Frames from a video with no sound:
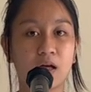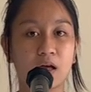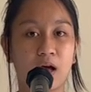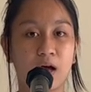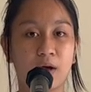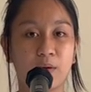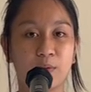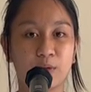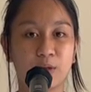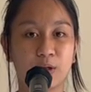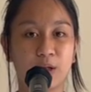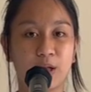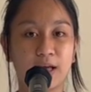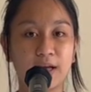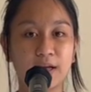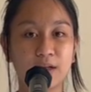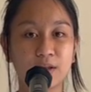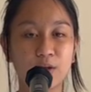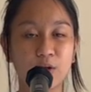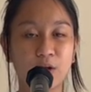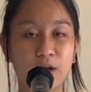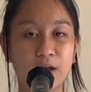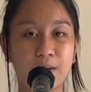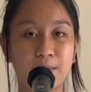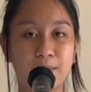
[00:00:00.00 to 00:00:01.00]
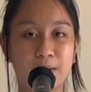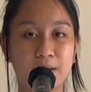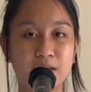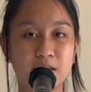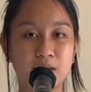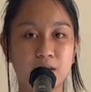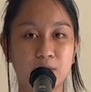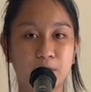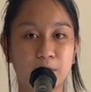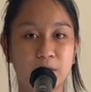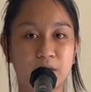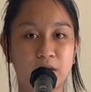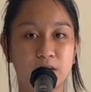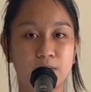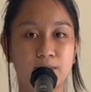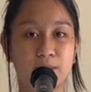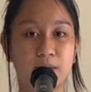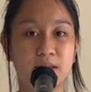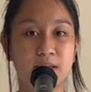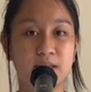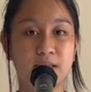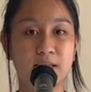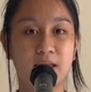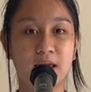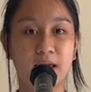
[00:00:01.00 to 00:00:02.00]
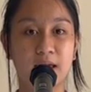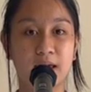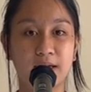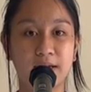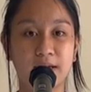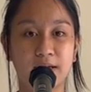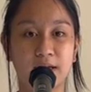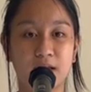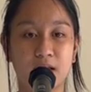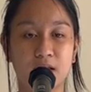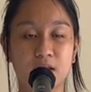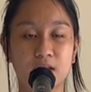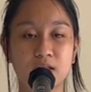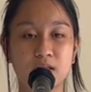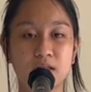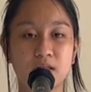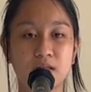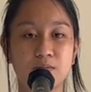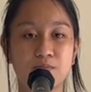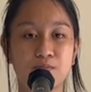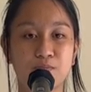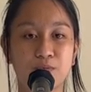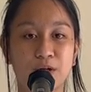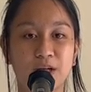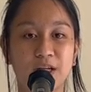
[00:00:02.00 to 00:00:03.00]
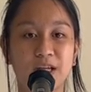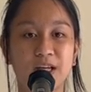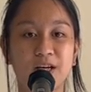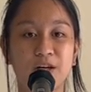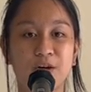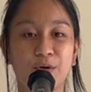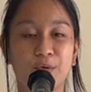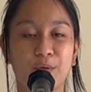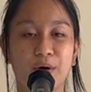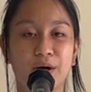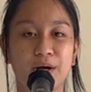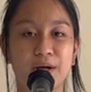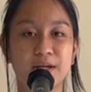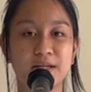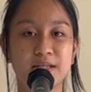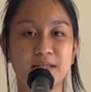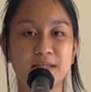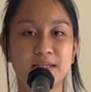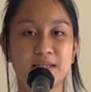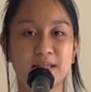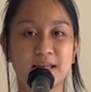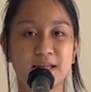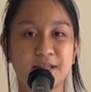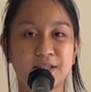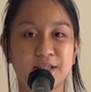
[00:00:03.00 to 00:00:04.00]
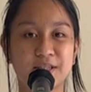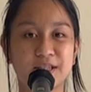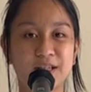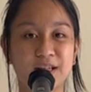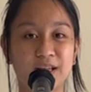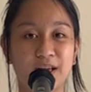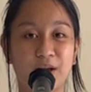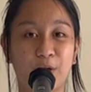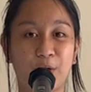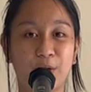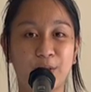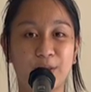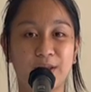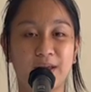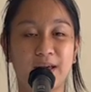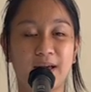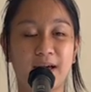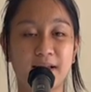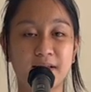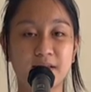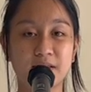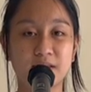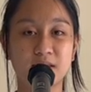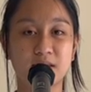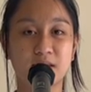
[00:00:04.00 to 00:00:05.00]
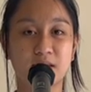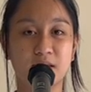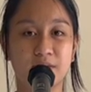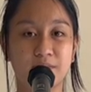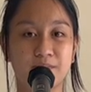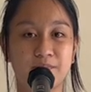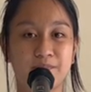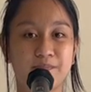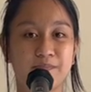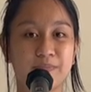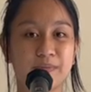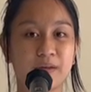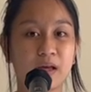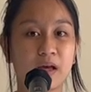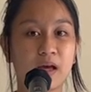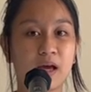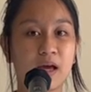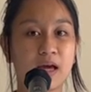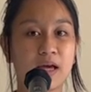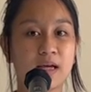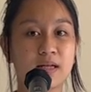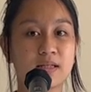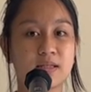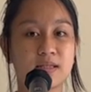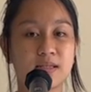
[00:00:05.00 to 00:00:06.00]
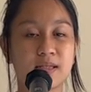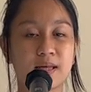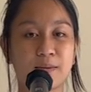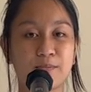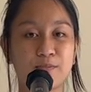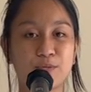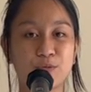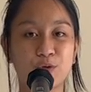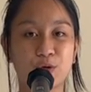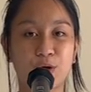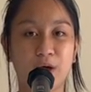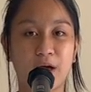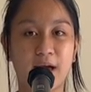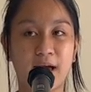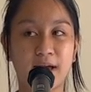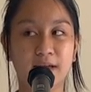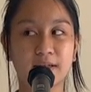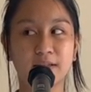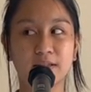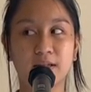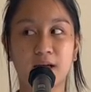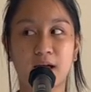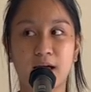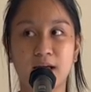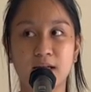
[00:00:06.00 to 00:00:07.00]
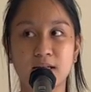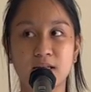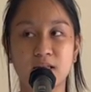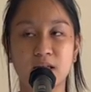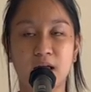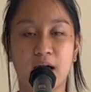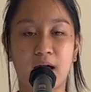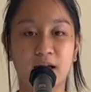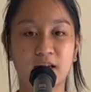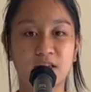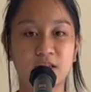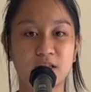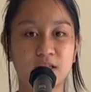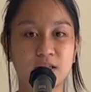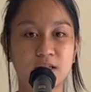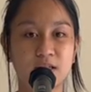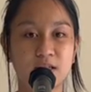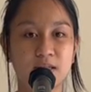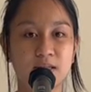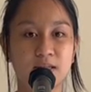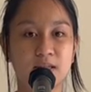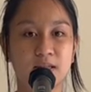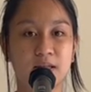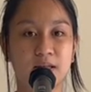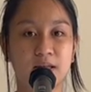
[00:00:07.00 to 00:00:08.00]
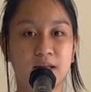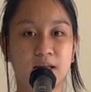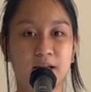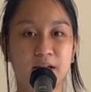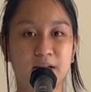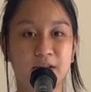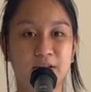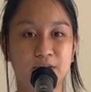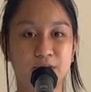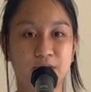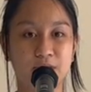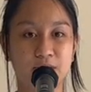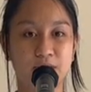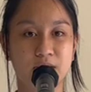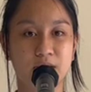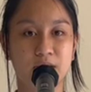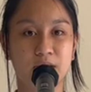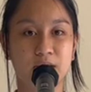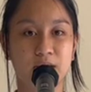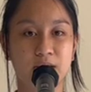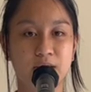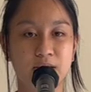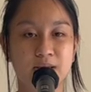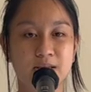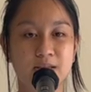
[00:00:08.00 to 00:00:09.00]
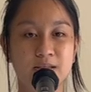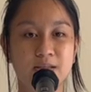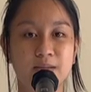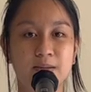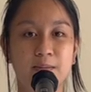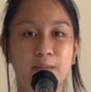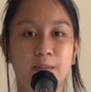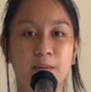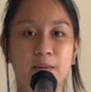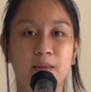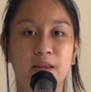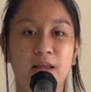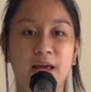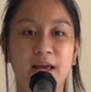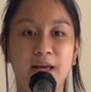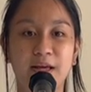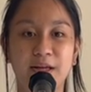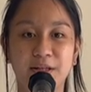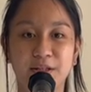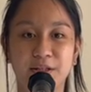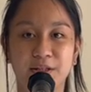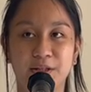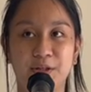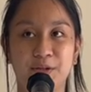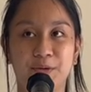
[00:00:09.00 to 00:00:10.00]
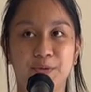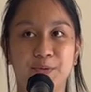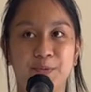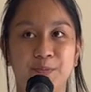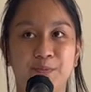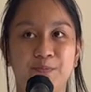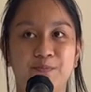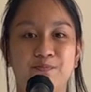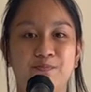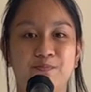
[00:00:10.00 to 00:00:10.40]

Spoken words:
I would like to end my speech by saying that spreading awareness isn't the only answer. It's time to act as actions yield results. Thank you.